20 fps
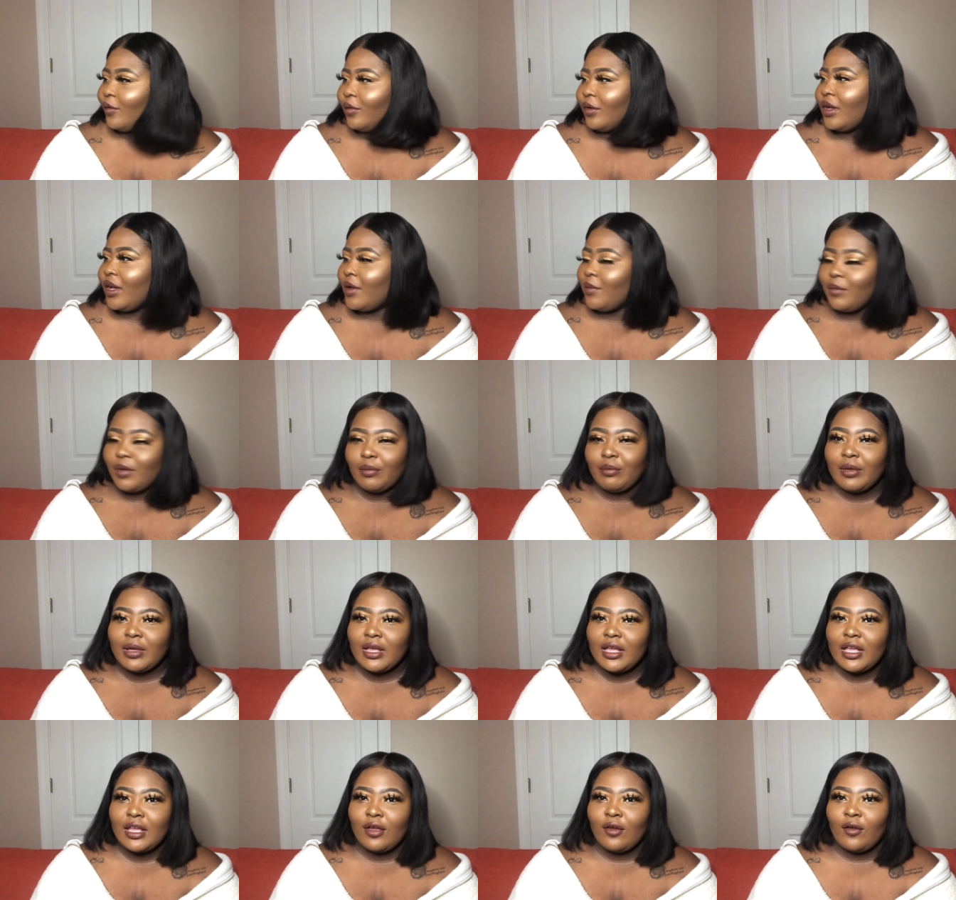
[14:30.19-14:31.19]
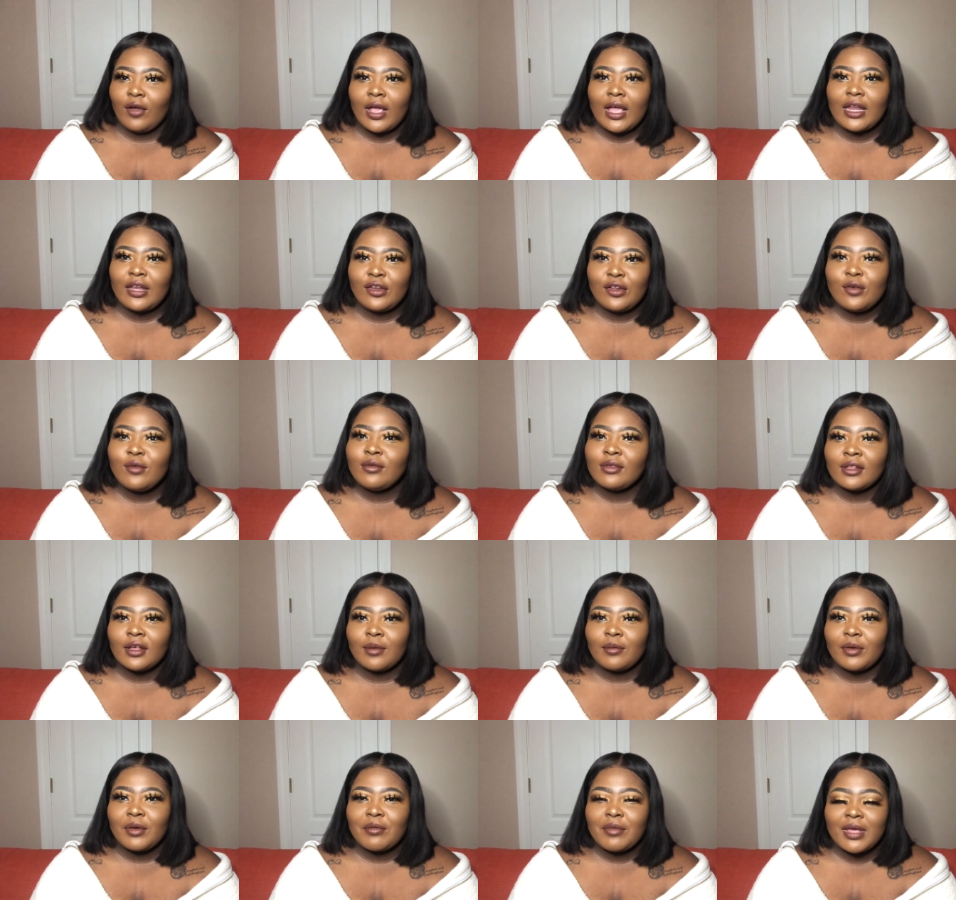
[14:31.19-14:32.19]
come up in here and do
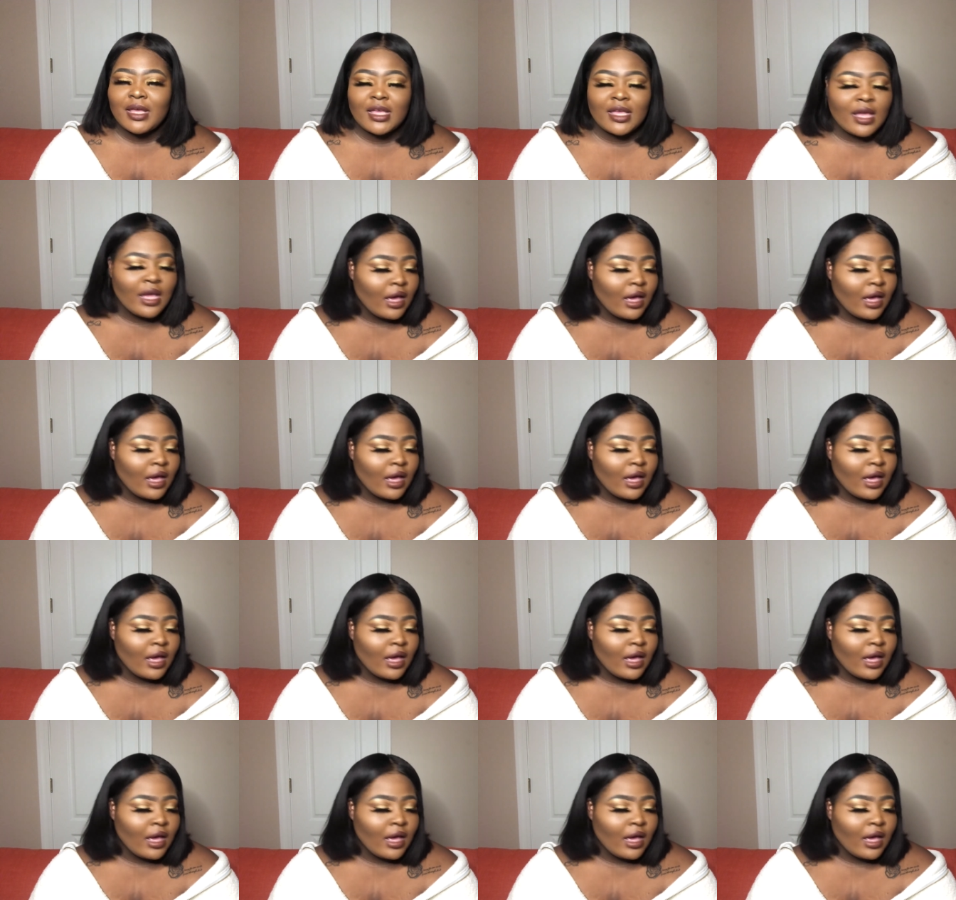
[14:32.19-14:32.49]
something to me.